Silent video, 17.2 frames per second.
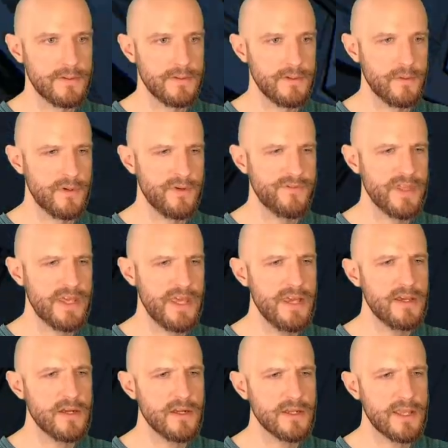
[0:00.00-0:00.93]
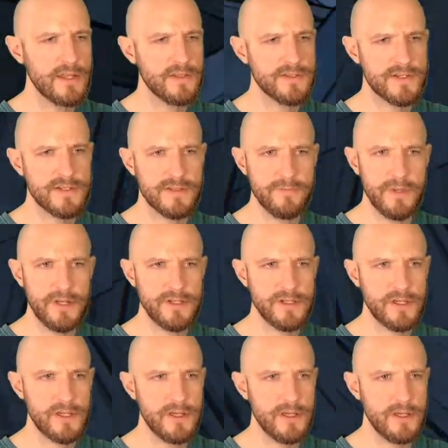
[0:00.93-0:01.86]
wonder if the key card counts as a
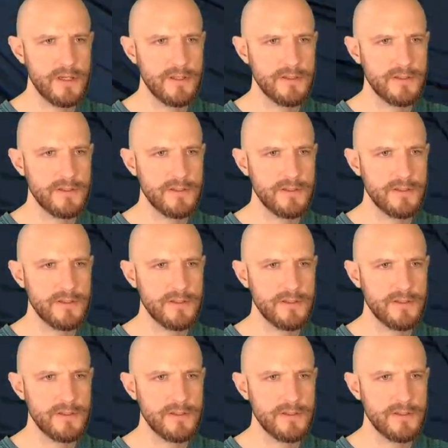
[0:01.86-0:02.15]
major key.